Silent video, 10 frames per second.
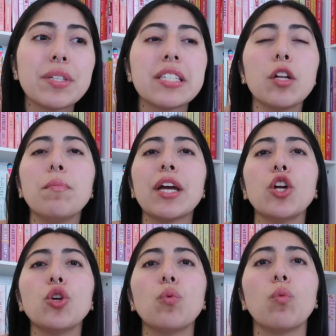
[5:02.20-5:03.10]
but still
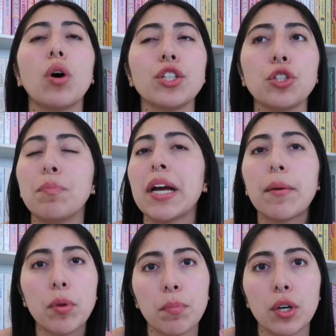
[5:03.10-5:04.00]
making you want to pick
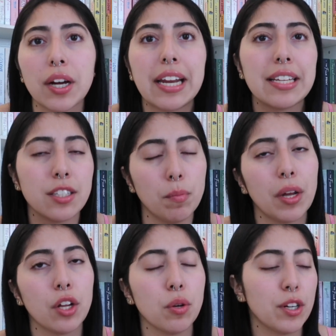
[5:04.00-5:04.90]
up the book and it's still
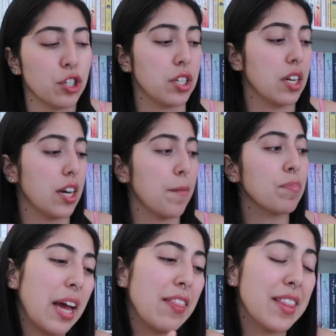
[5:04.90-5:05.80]
making you interested in
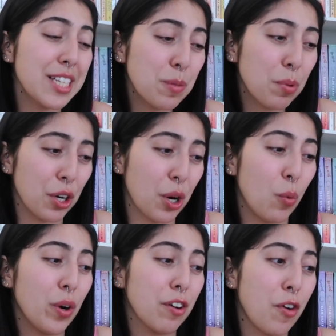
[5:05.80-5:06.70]
it. In this book,
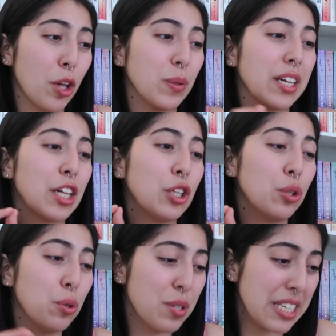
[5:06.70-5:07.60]
we are following
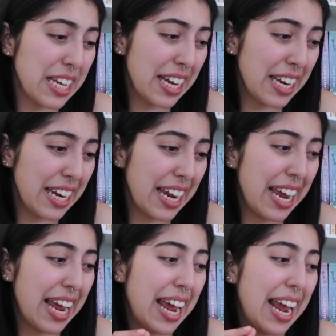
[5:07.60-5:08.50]
Lucian
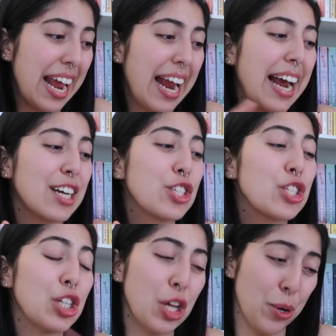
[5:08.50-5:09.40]
and
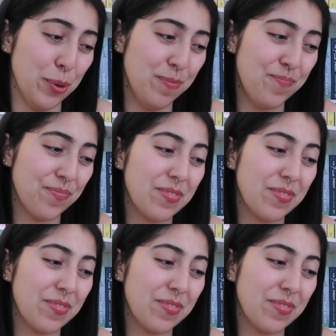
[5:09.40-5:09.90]
Sloane.